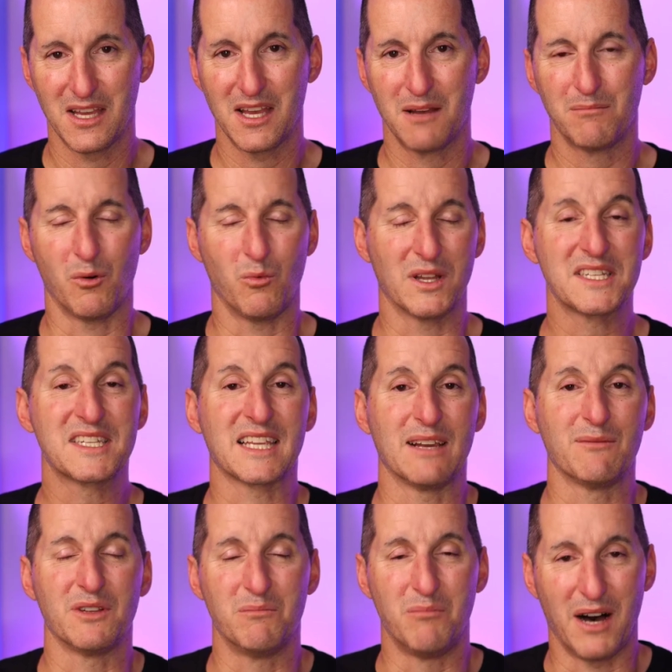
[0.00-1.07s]
But once again,
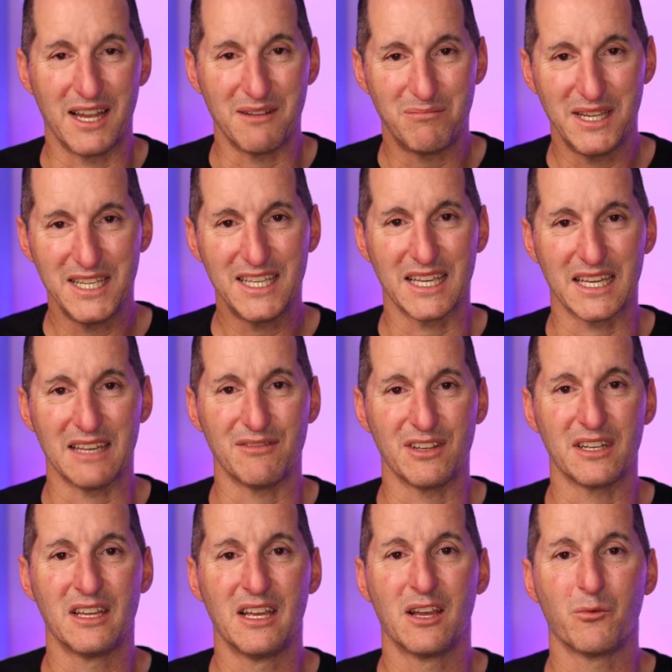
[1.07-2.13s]
with bind peaking even,